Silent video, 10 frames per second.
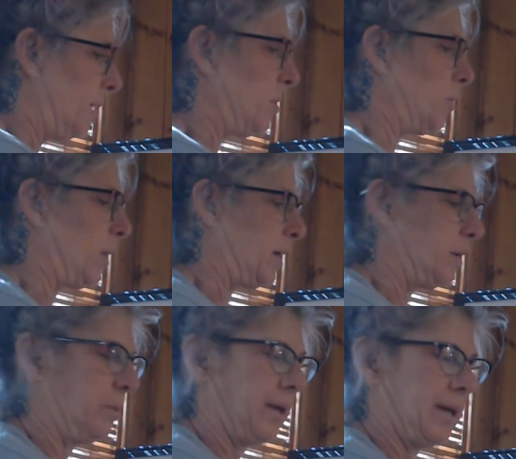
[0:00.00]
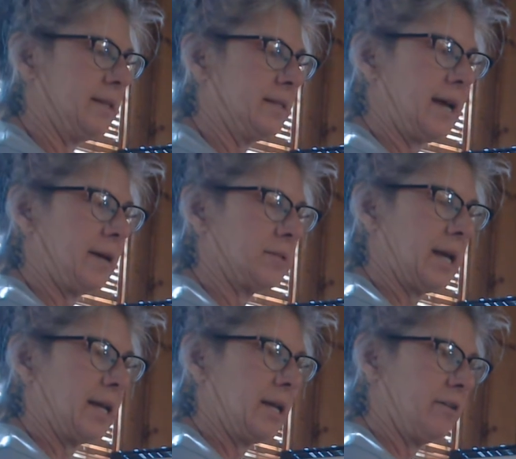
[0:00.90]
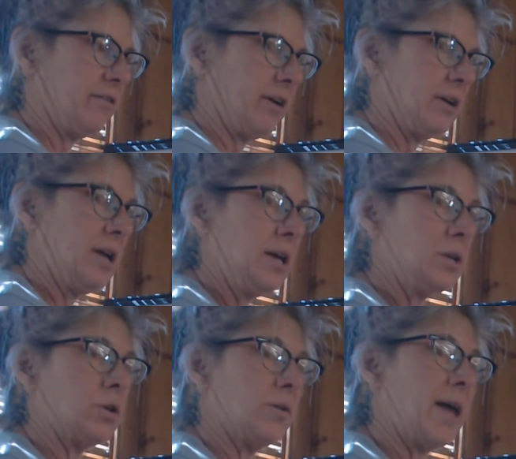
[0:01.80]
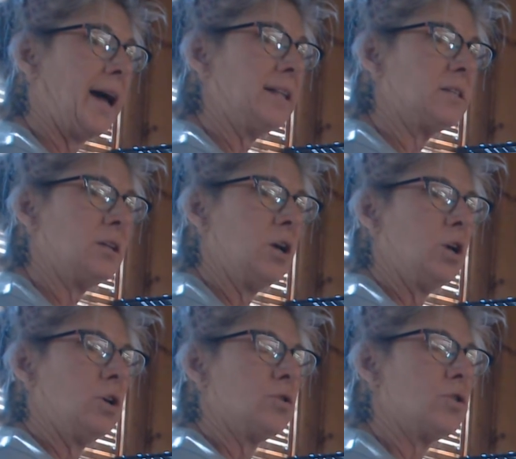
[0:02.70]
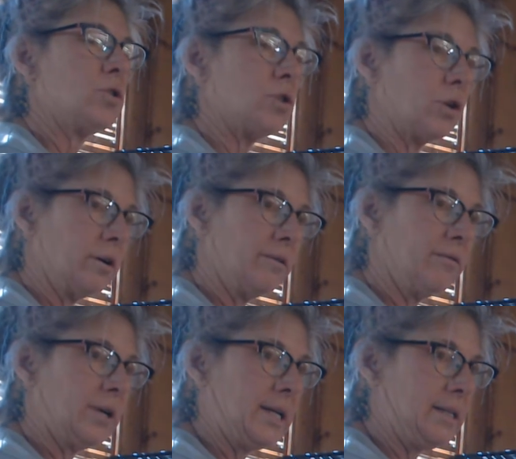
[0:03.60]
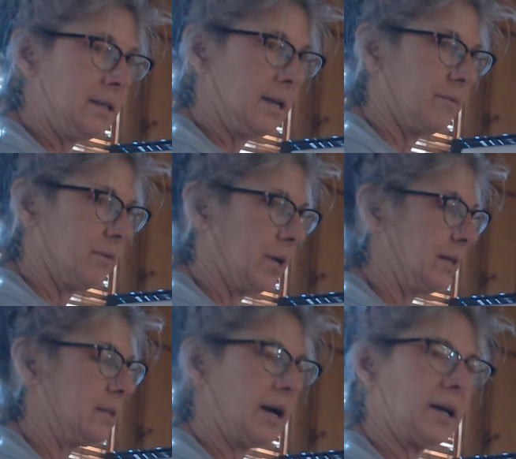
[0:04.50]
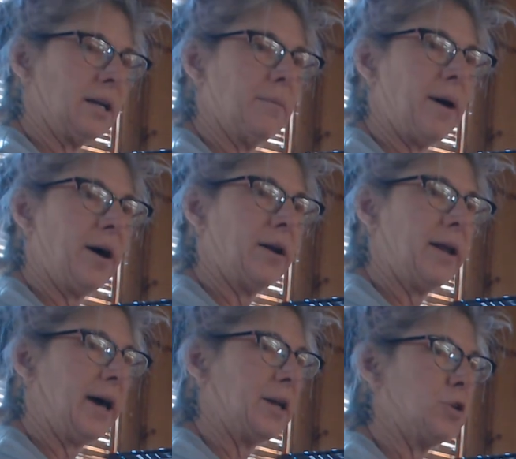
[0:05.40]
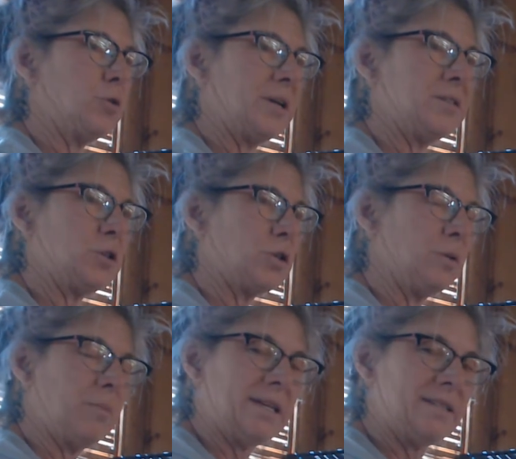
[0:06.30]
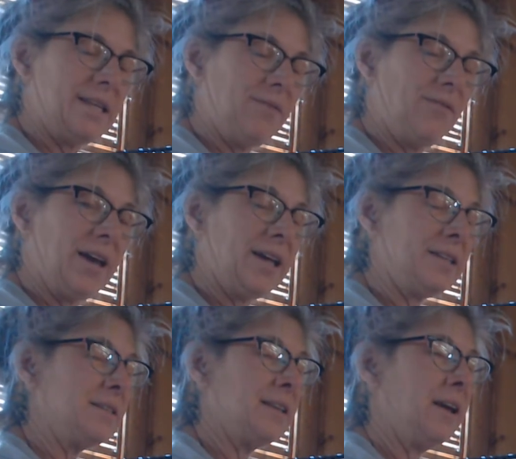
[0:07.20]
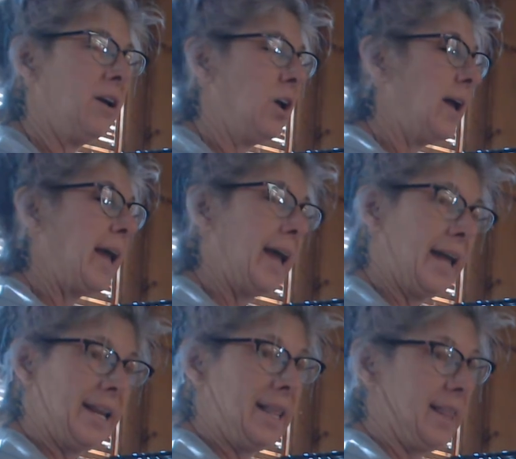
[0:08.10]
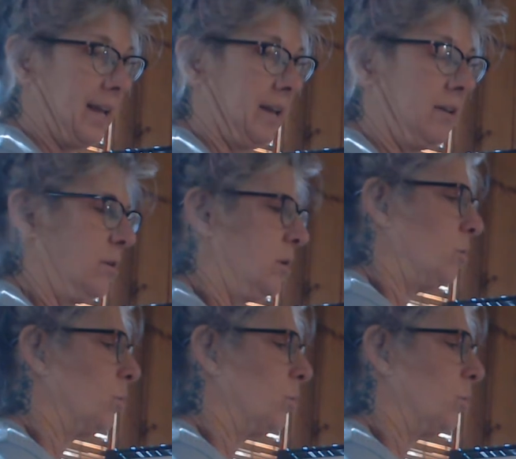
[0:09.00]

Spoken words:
be ready to play this outside hitter fought. So that's serve receive. We're not talking about how to transition to base defense, anything. We're